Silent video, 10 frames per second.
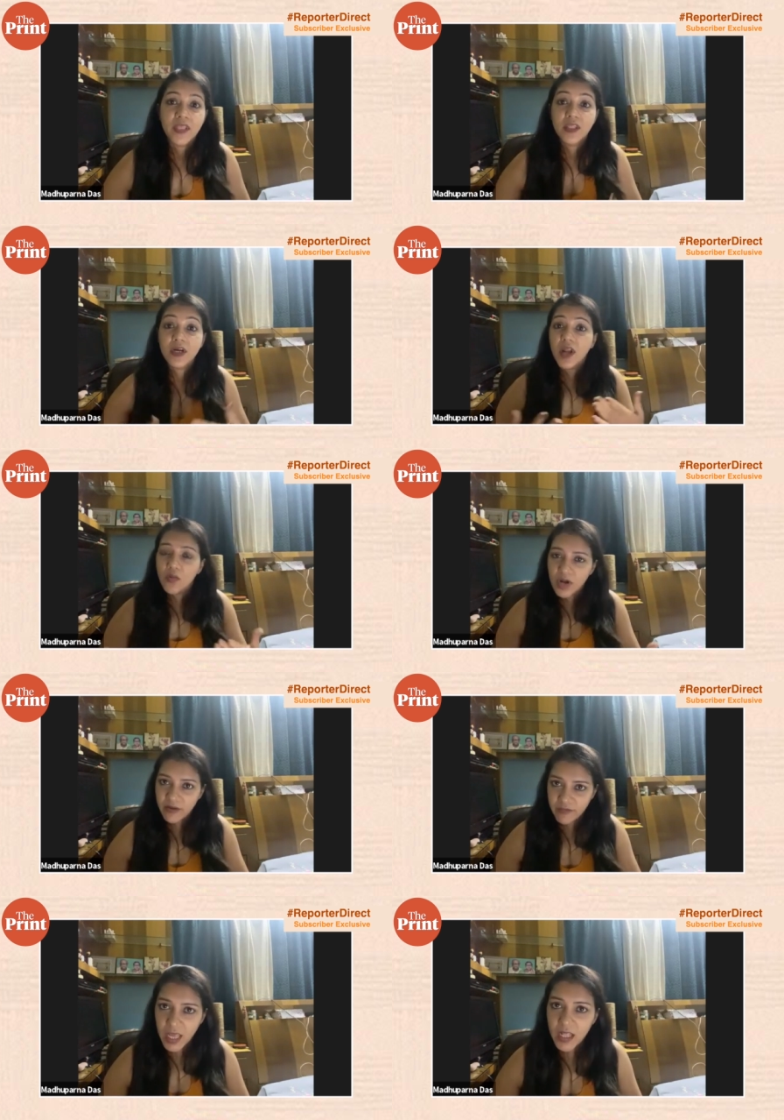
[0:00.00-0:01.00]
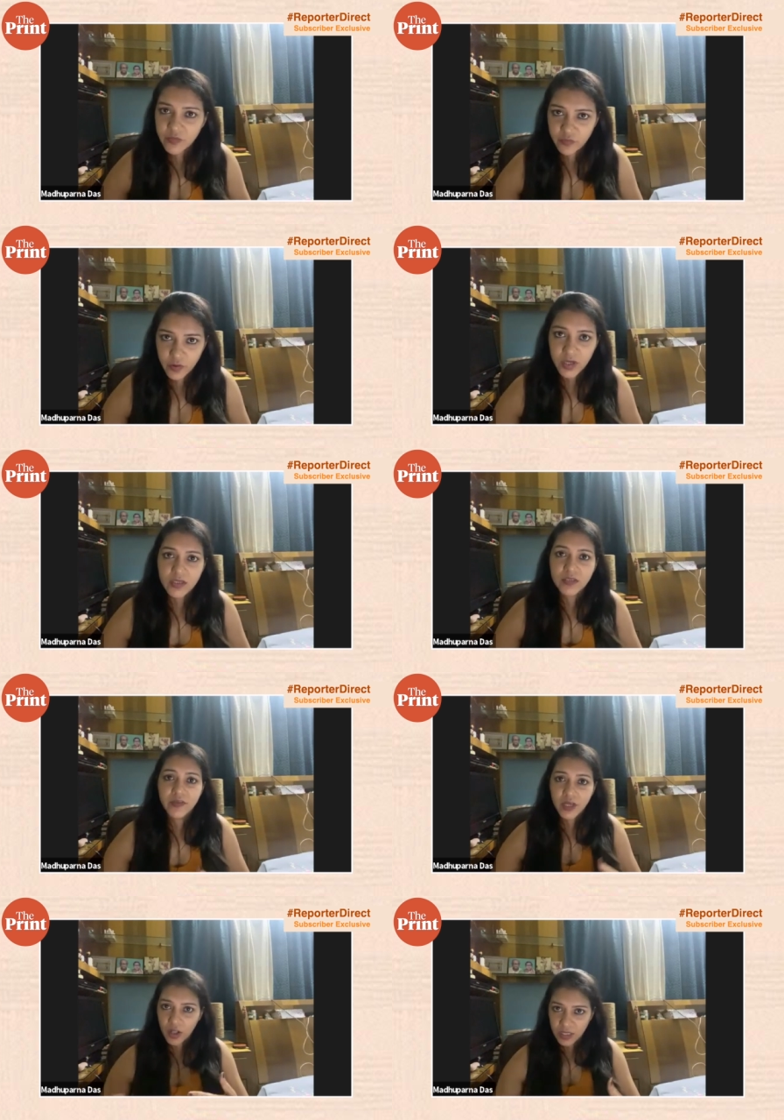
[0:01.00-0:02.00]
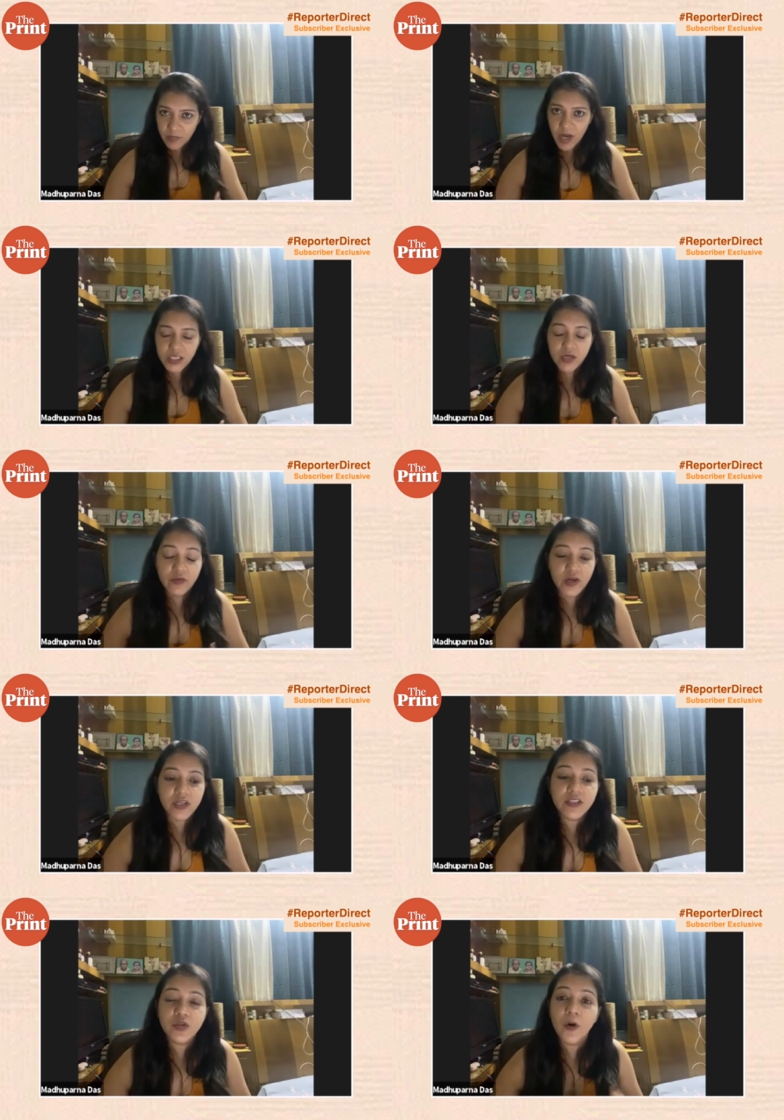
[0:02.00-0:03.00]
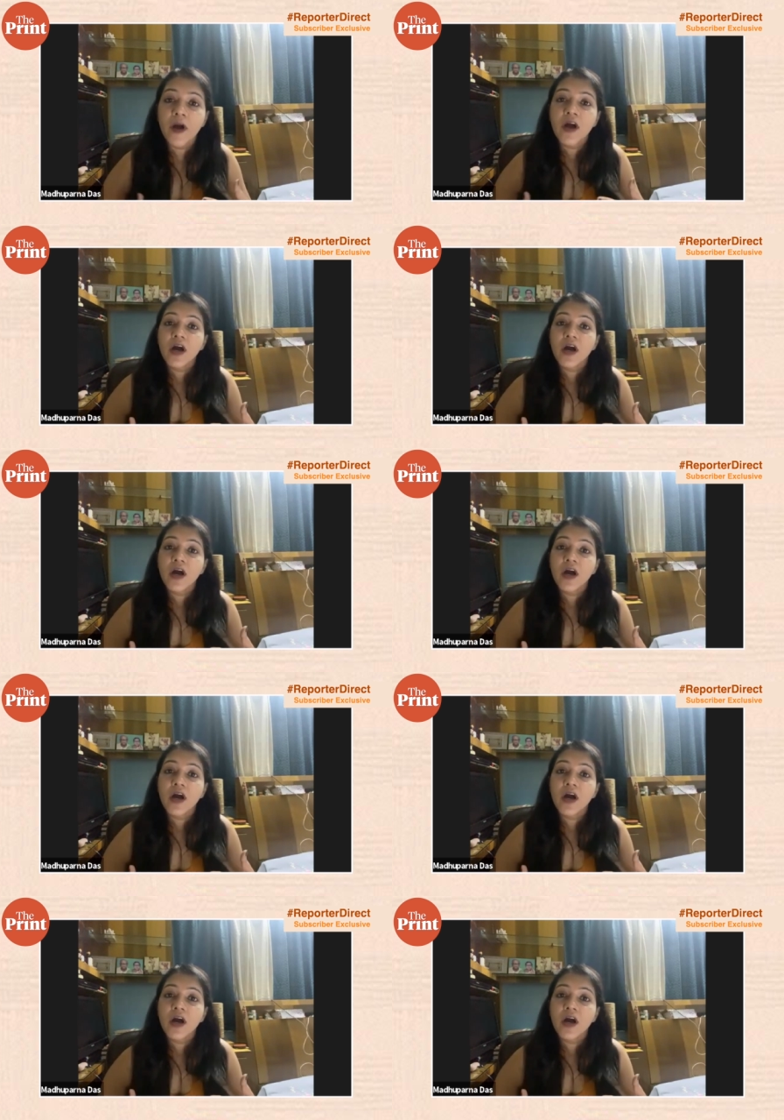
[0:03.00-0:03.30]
the ground level health workers we call them asha workers so